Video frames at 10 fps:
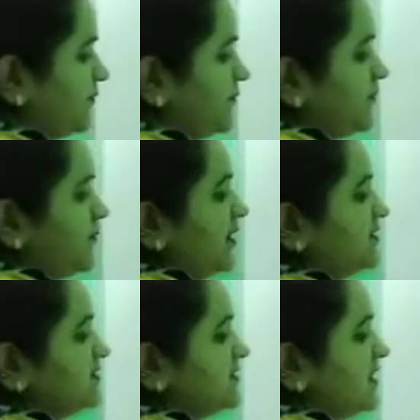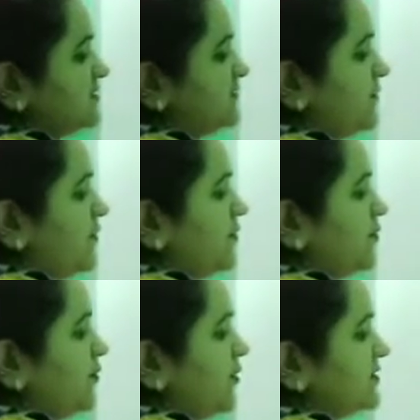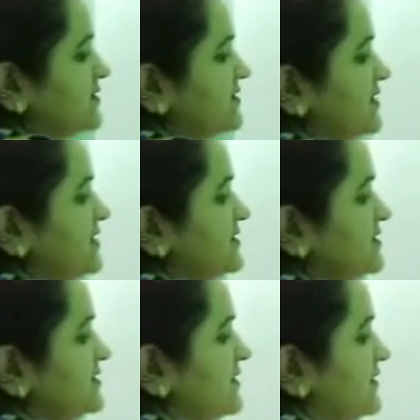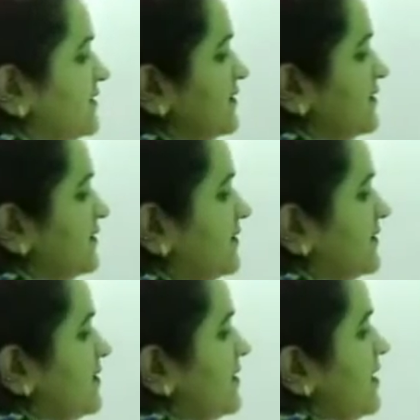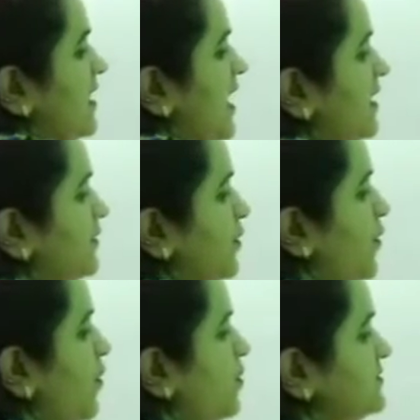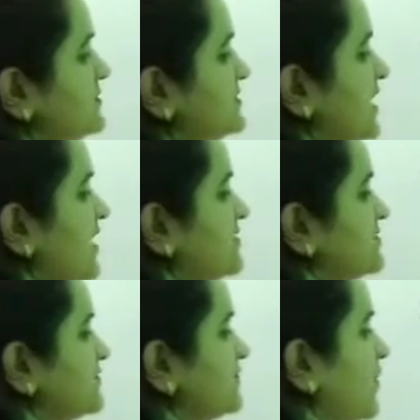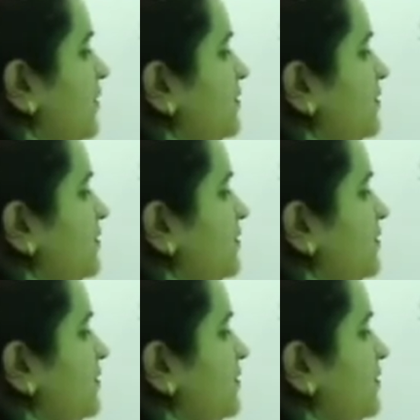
P stands for process and O stands for